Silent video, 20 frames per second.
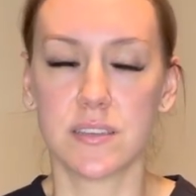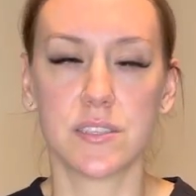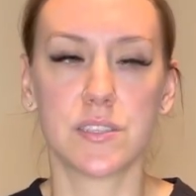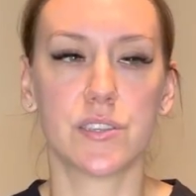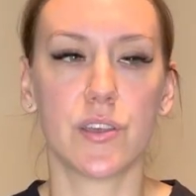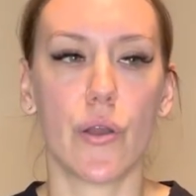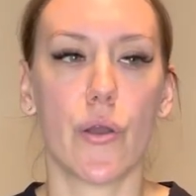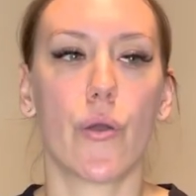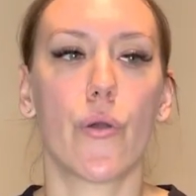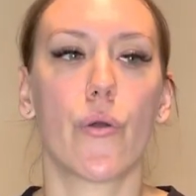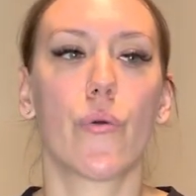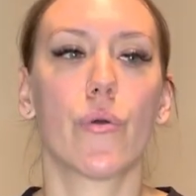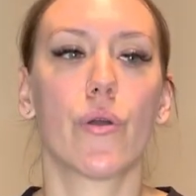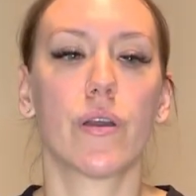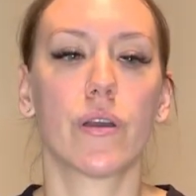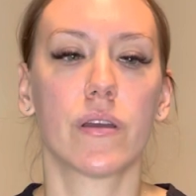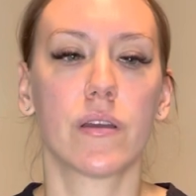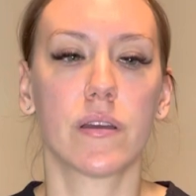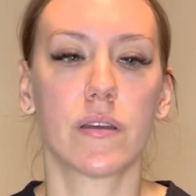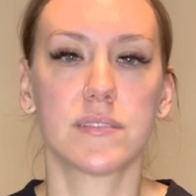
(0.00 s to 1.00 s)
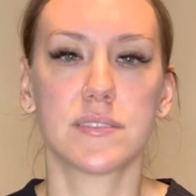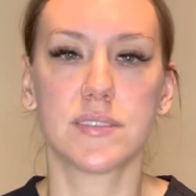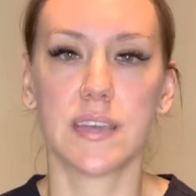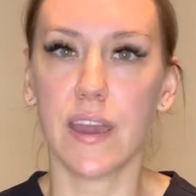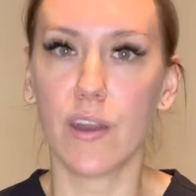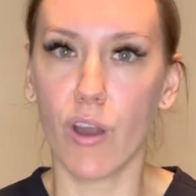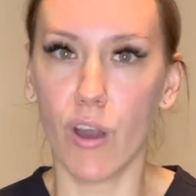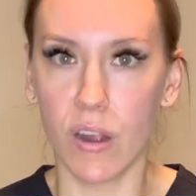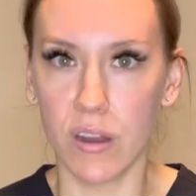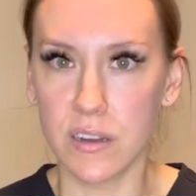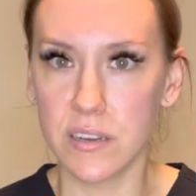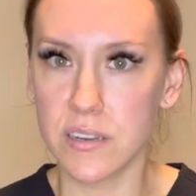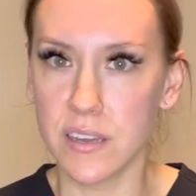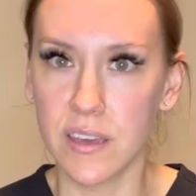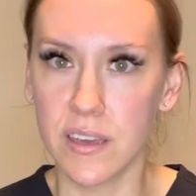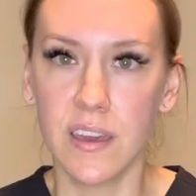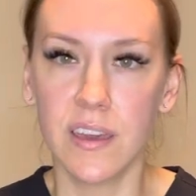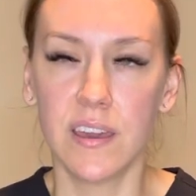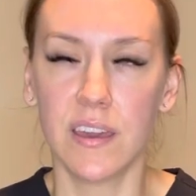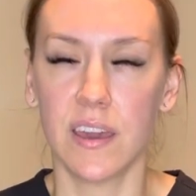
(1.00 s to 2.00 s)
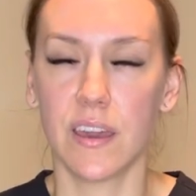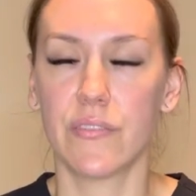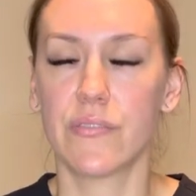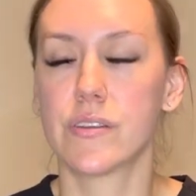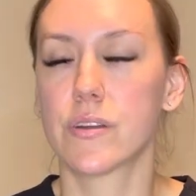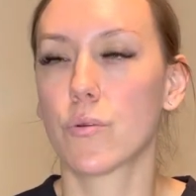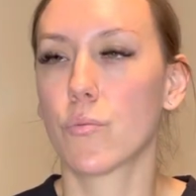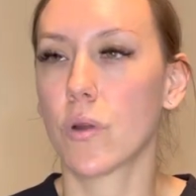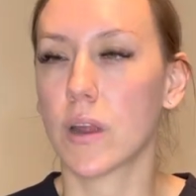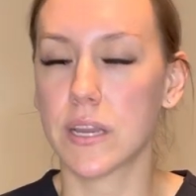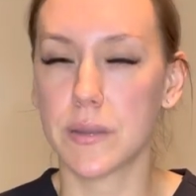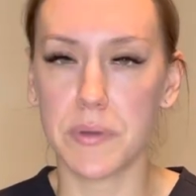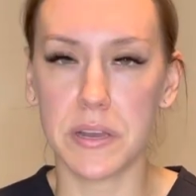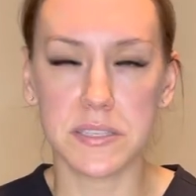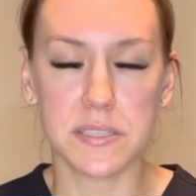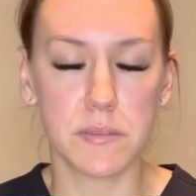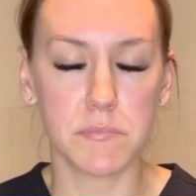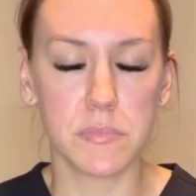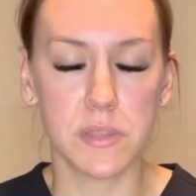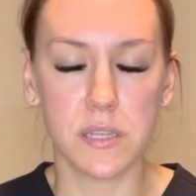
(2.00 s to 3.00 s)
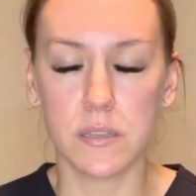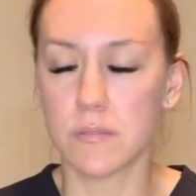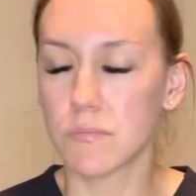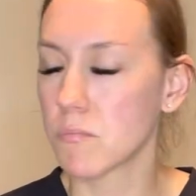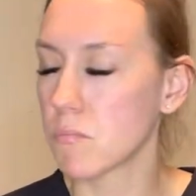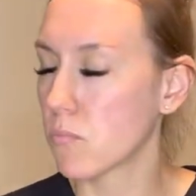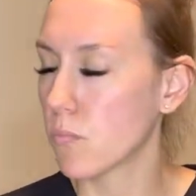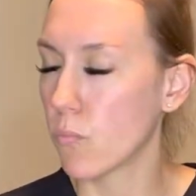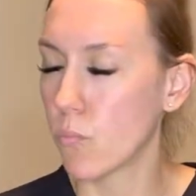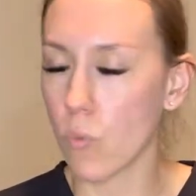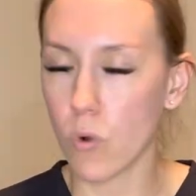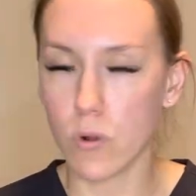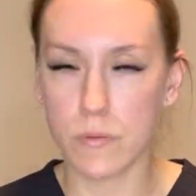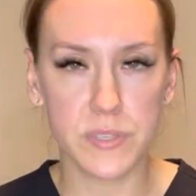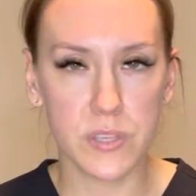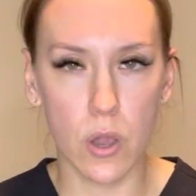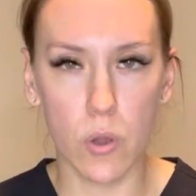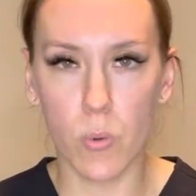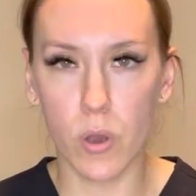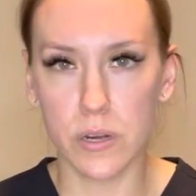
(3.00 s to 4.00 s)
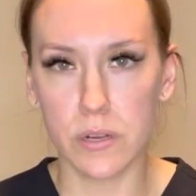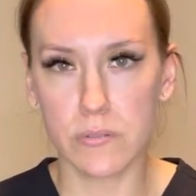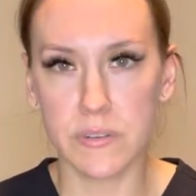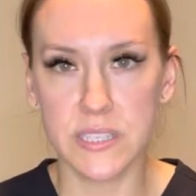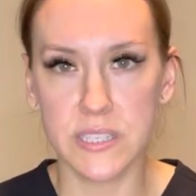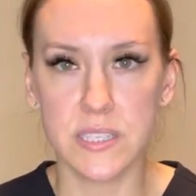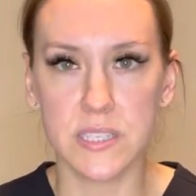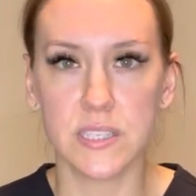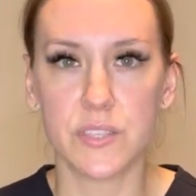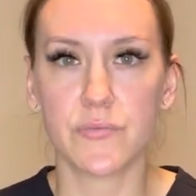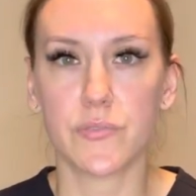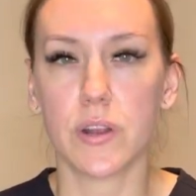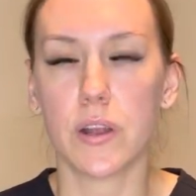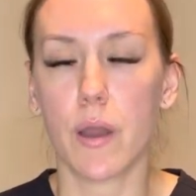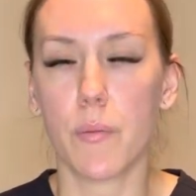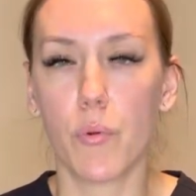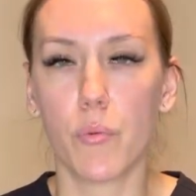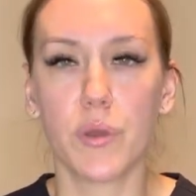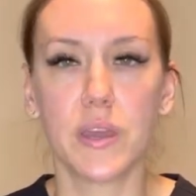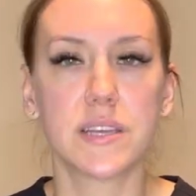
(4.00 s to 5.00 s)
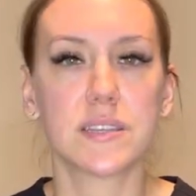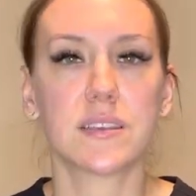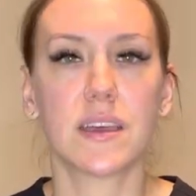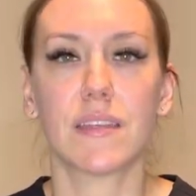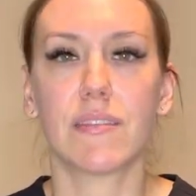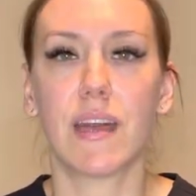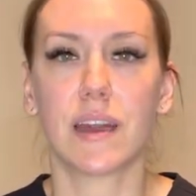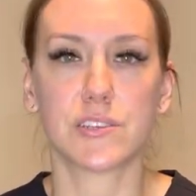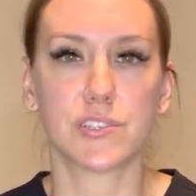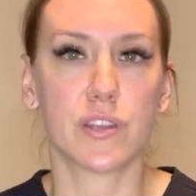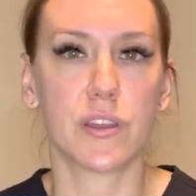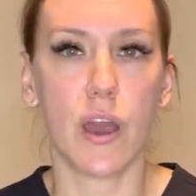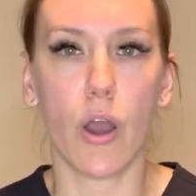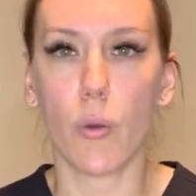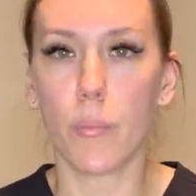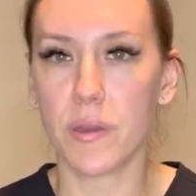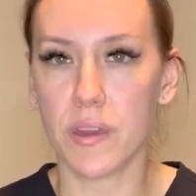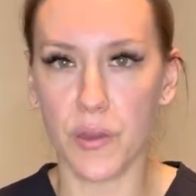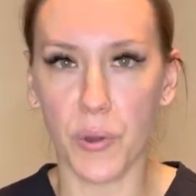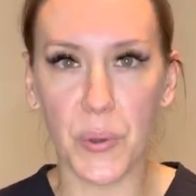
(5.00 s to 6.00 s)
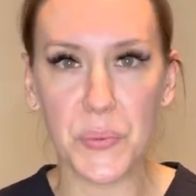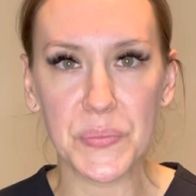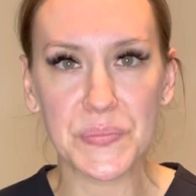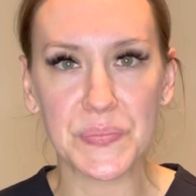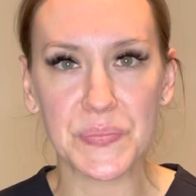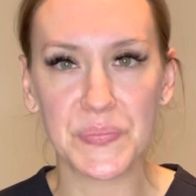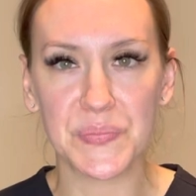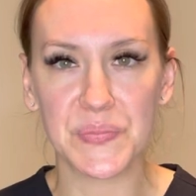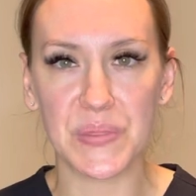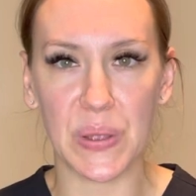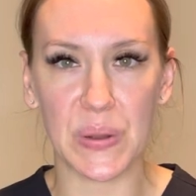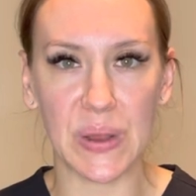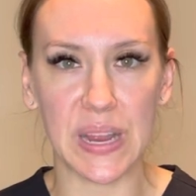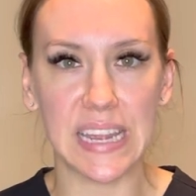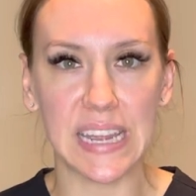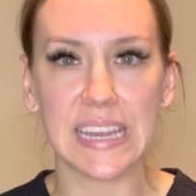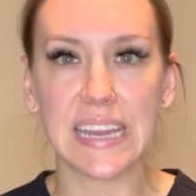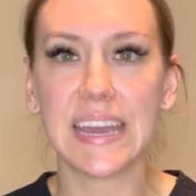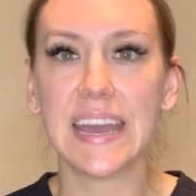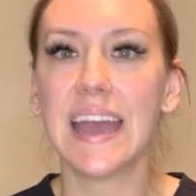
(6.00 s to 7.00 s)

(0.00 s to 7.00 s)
So take heart if you're worried about something, warm salt water rinses for a couple weeks and that should help heal, all right?